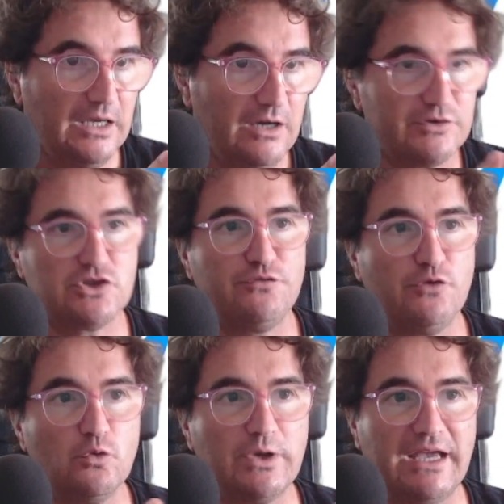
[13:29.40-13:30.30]
First of
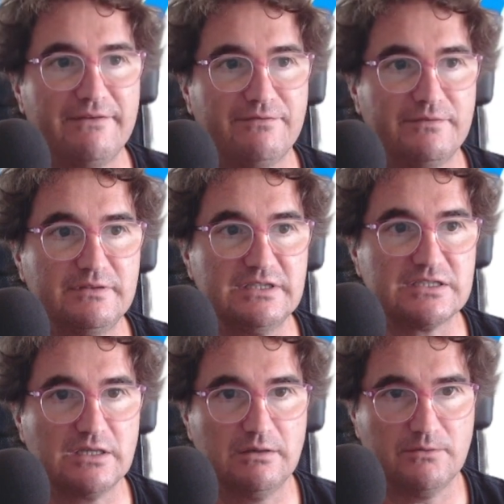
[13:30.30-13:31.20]
all, we have
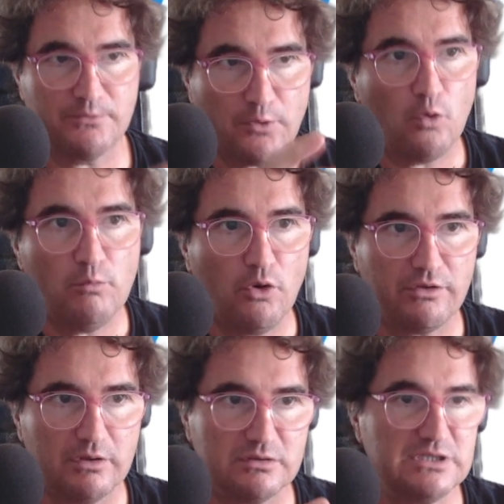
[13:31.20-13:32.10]
this raw
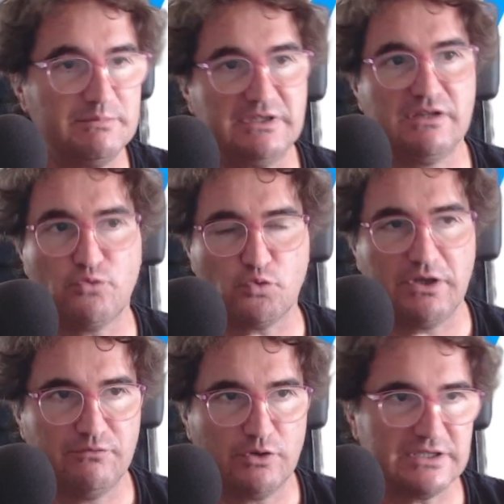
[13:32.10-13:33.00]
model,
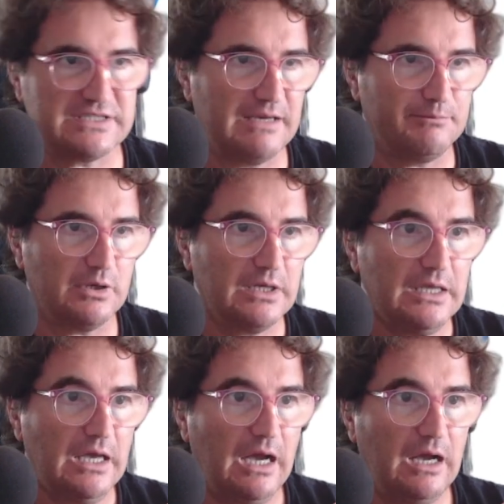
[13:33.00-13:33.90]
GPT-3, for example,
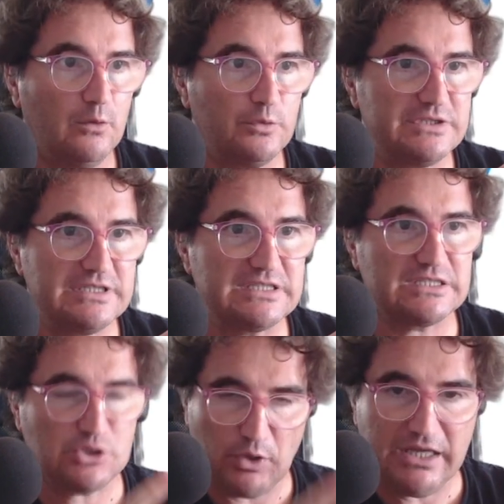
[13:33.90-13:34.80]
which is
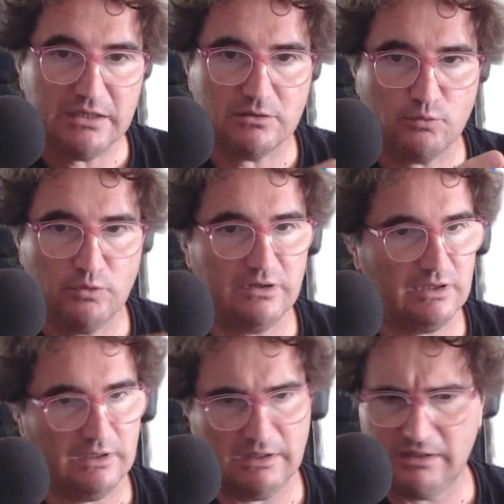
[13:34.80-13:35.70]
trained with
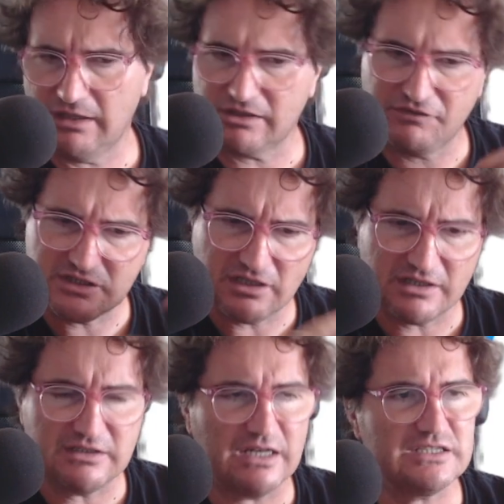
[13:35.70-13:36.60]
an artificial
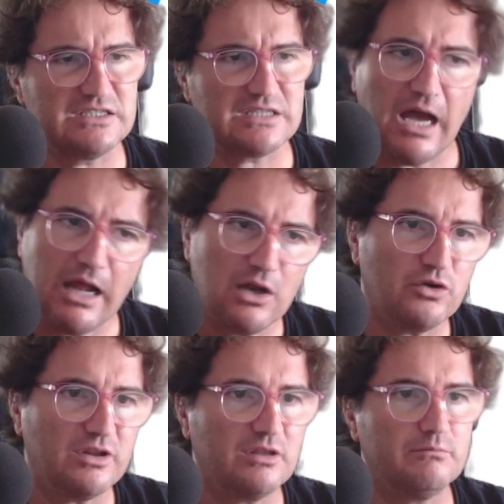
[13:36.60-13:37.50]
intelligence
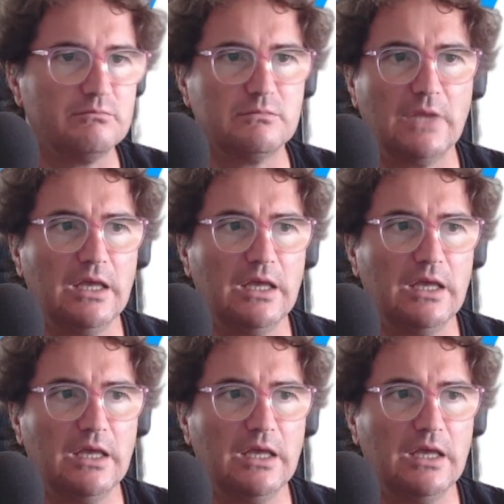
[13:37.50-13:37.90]
algorithm,